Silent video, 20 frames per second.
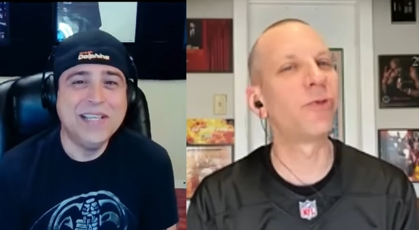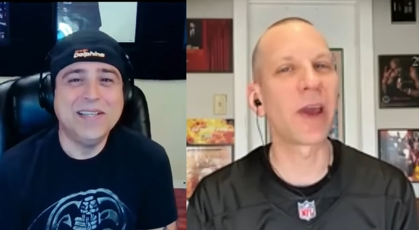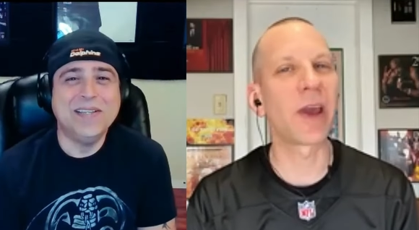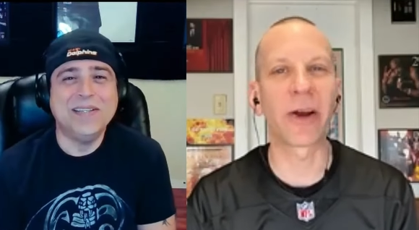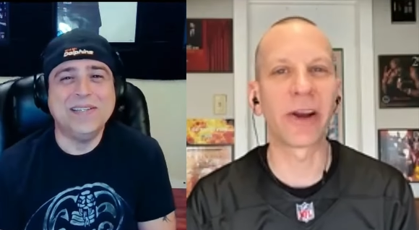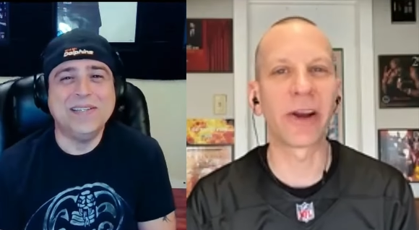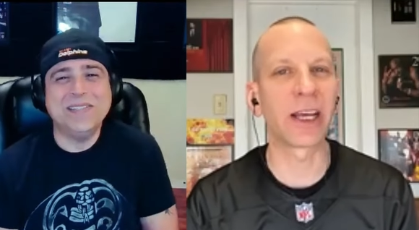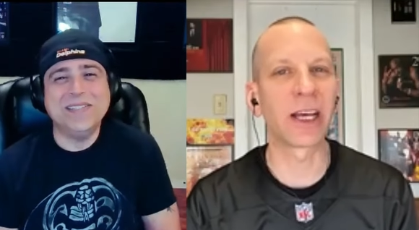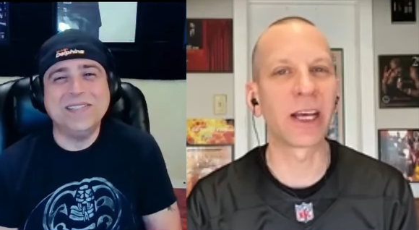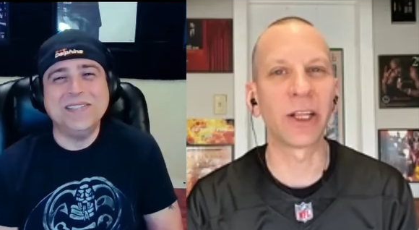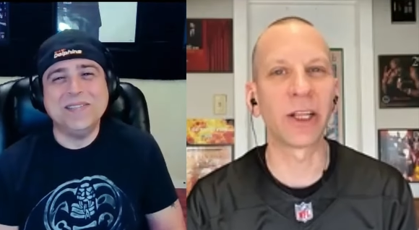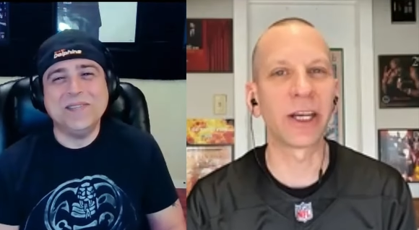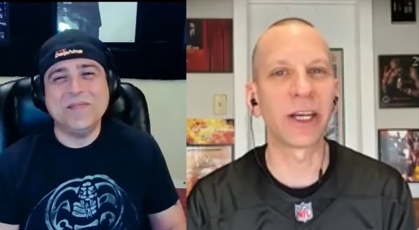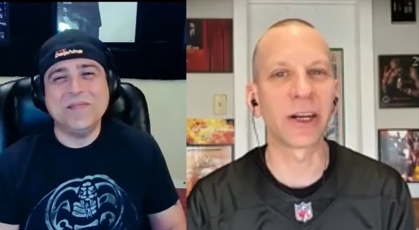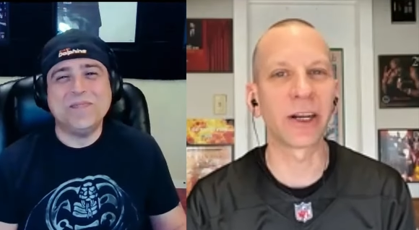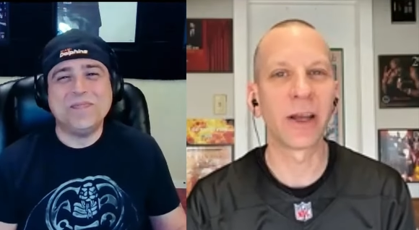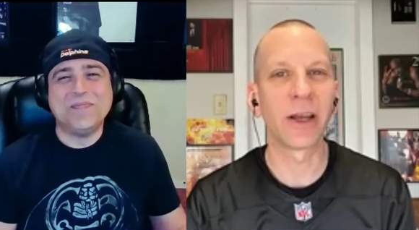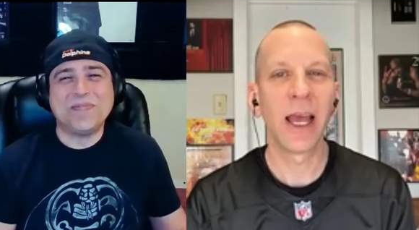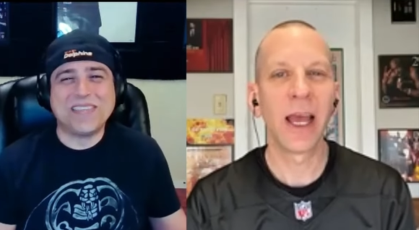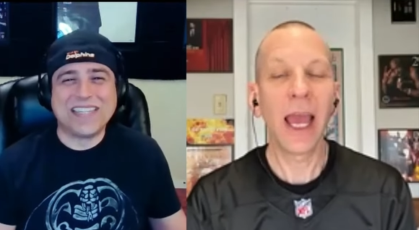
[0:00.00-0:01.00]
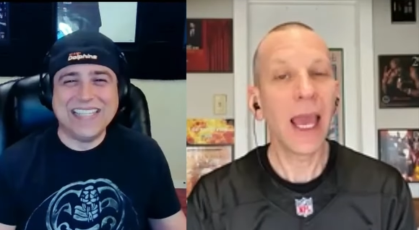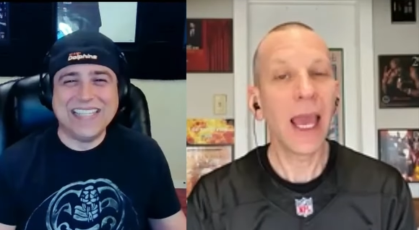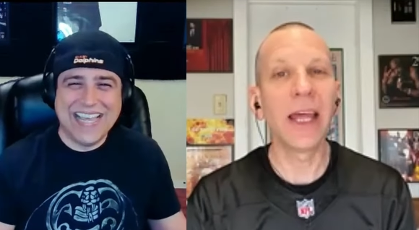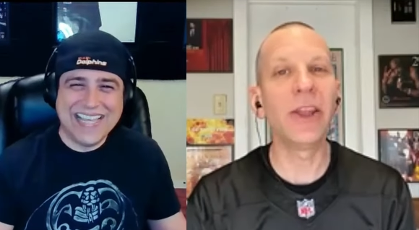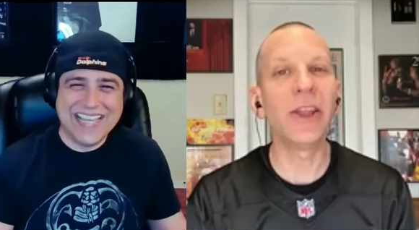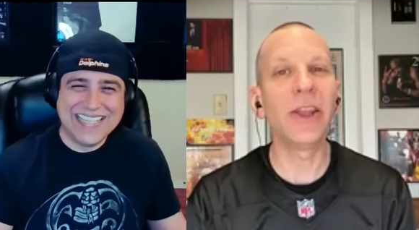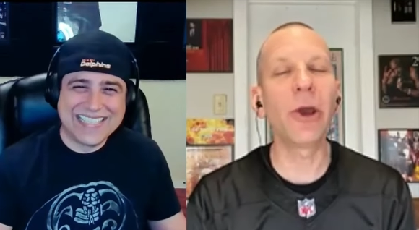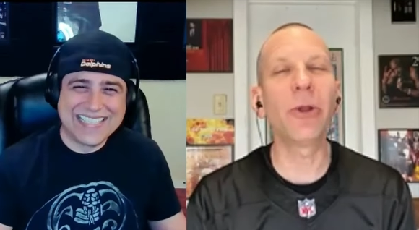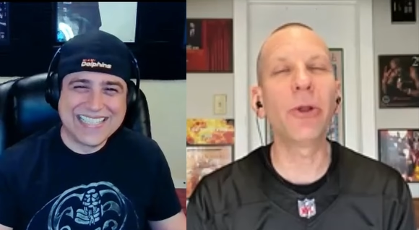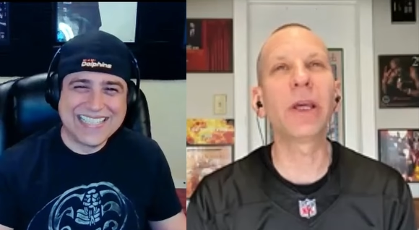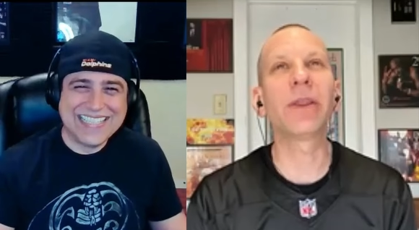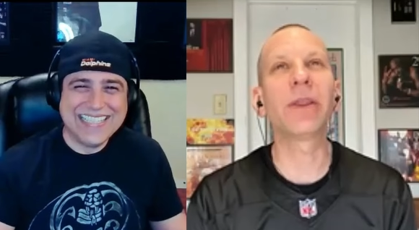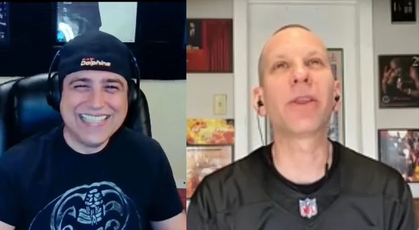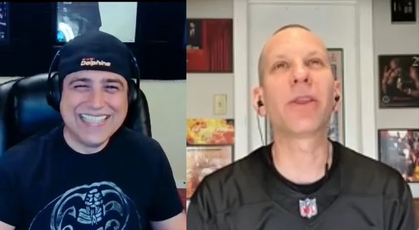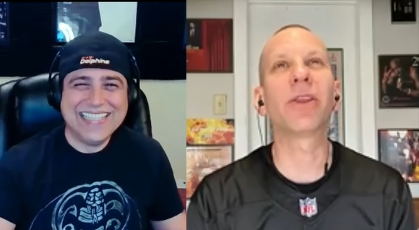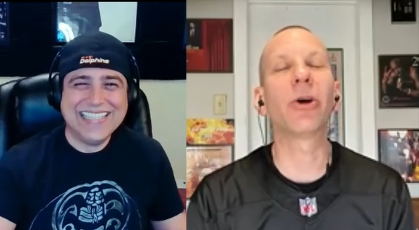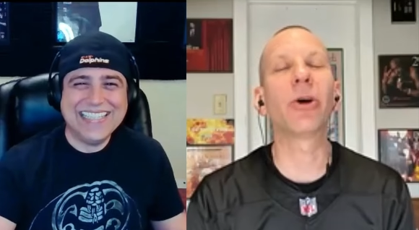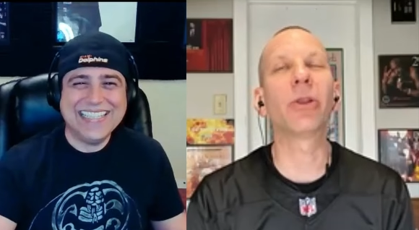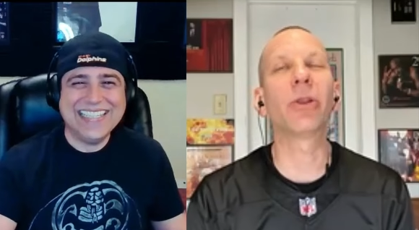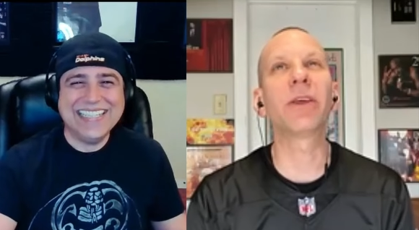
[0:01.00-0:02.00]
Speaker 1: very clear. And yes. the only
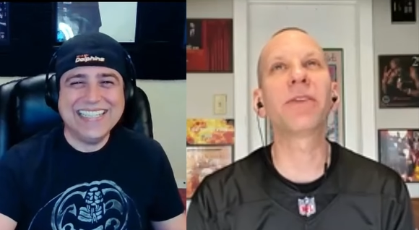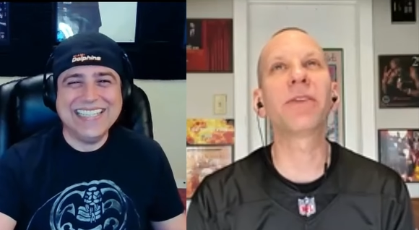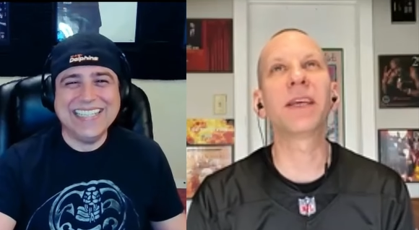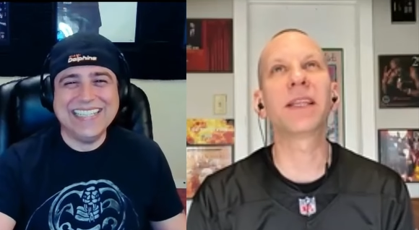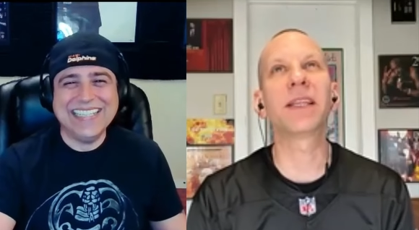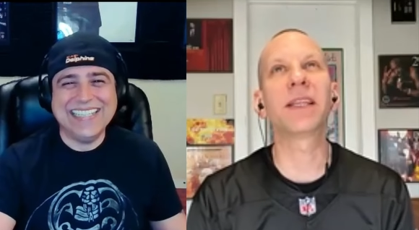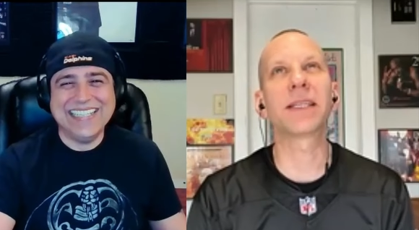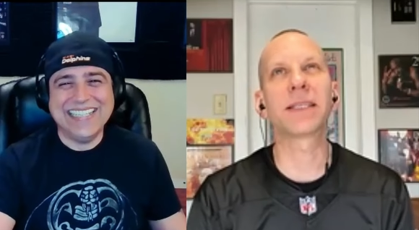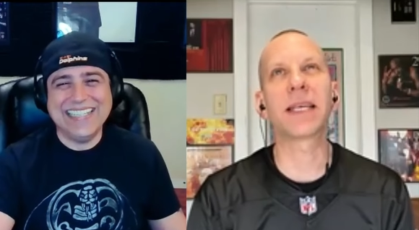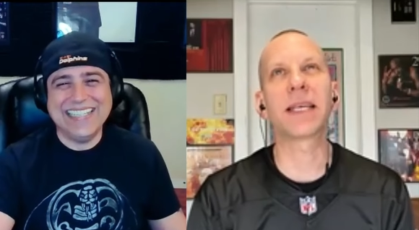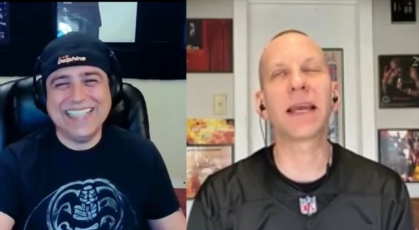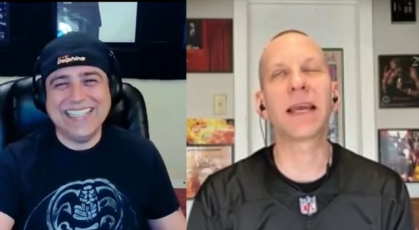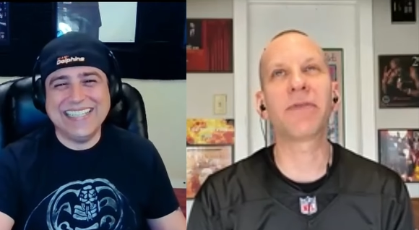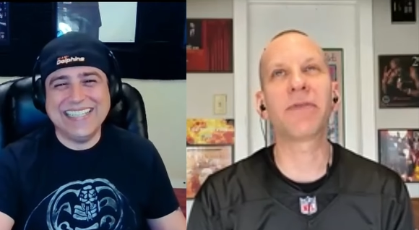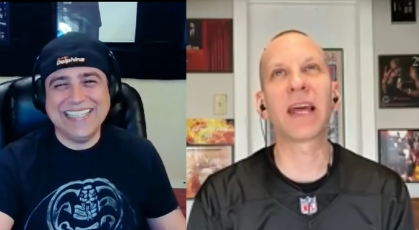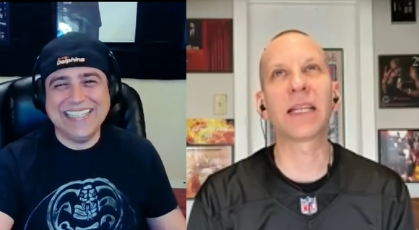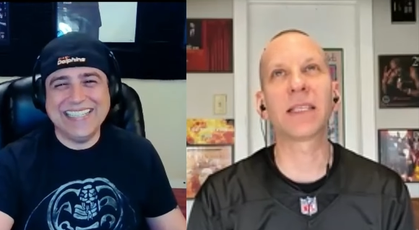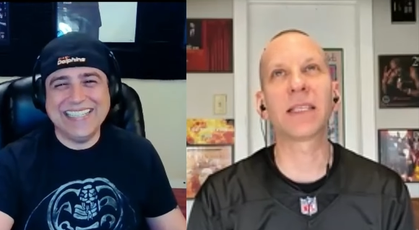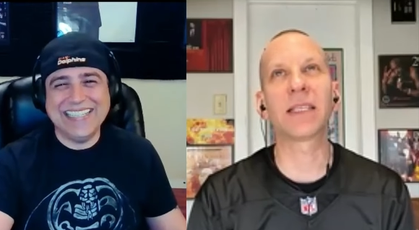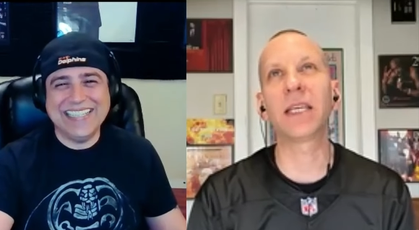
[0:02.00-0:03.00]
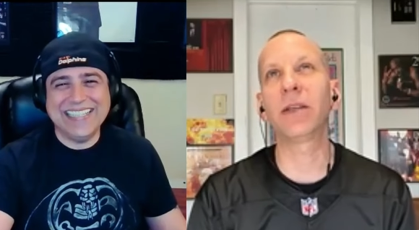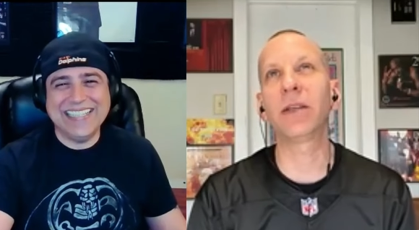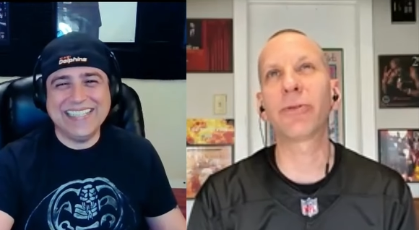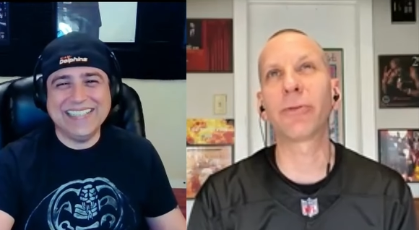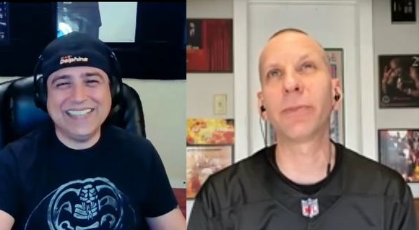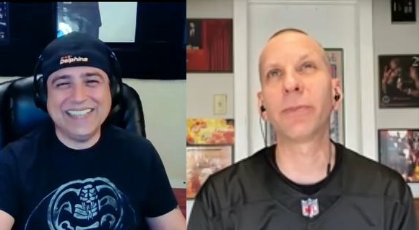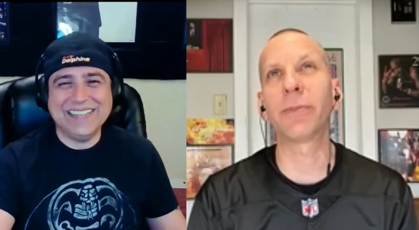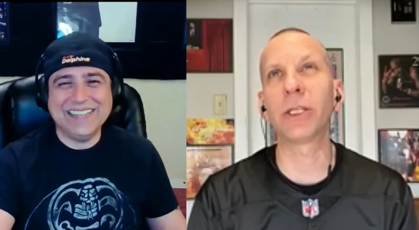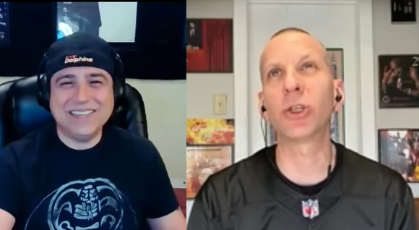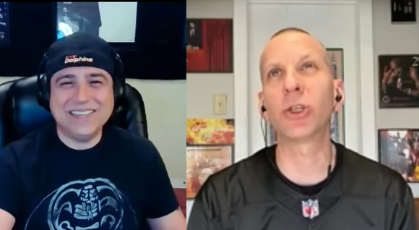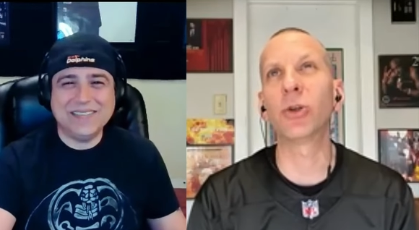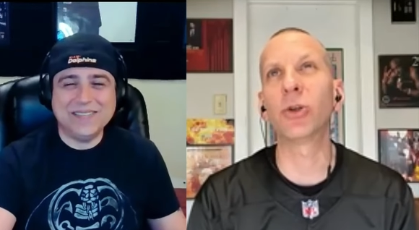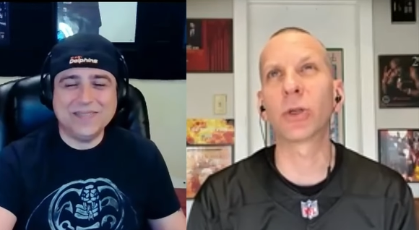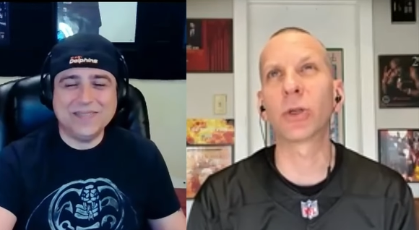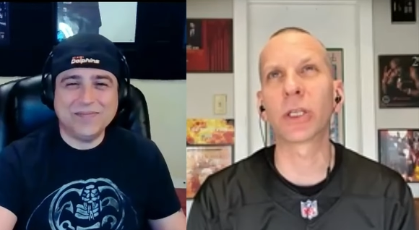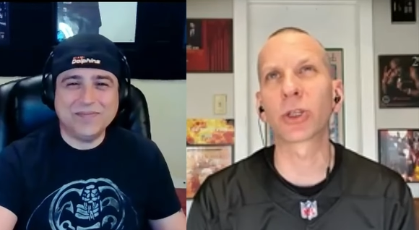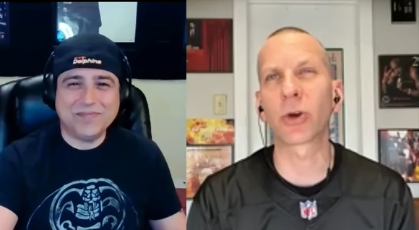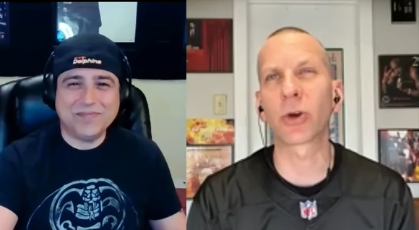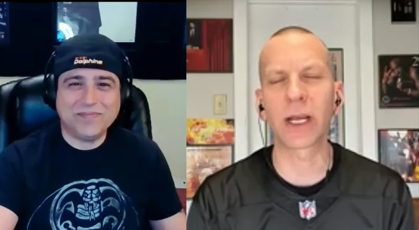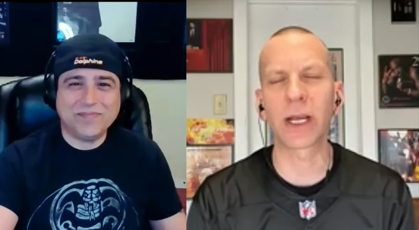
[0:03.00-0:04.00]
the only thing that saved that scene for me too,
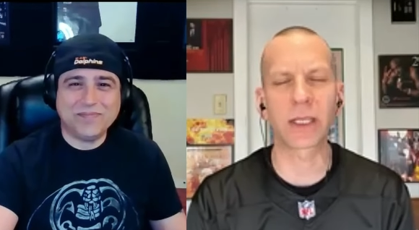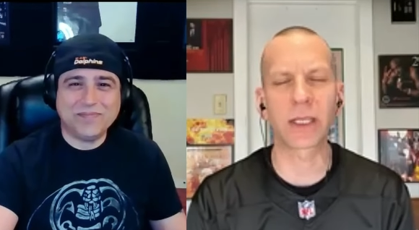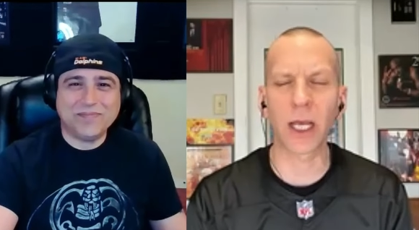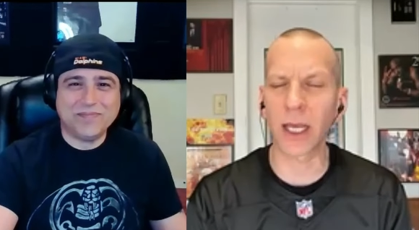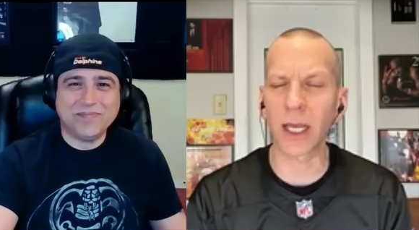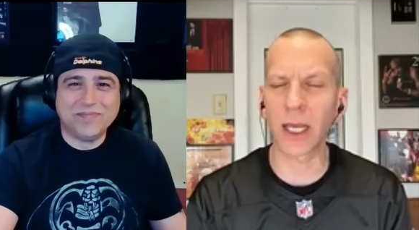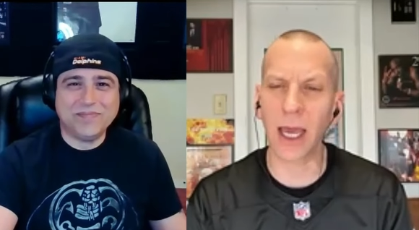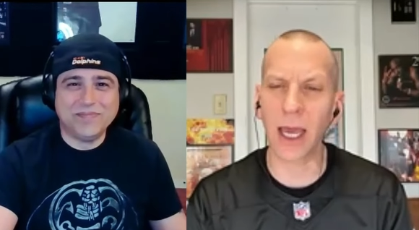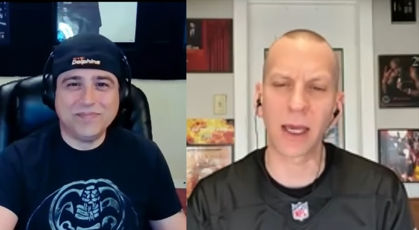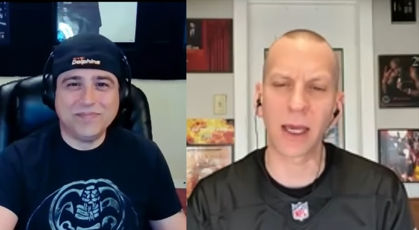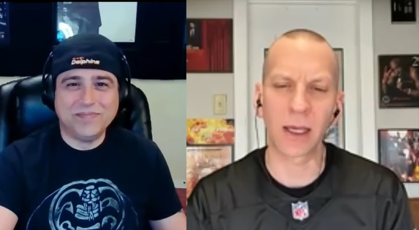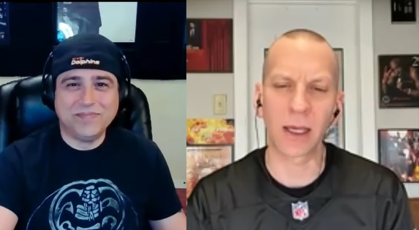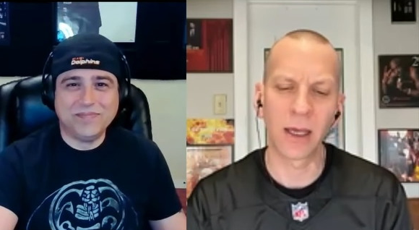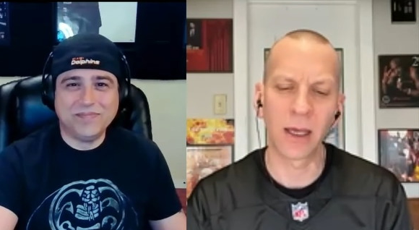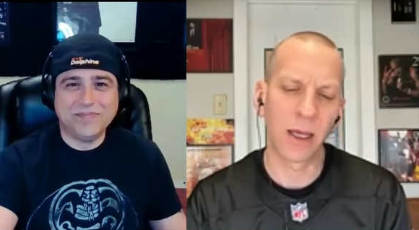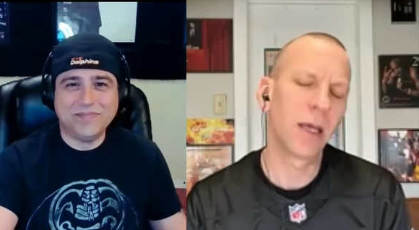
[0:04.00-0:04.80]
because Craig's like, hey,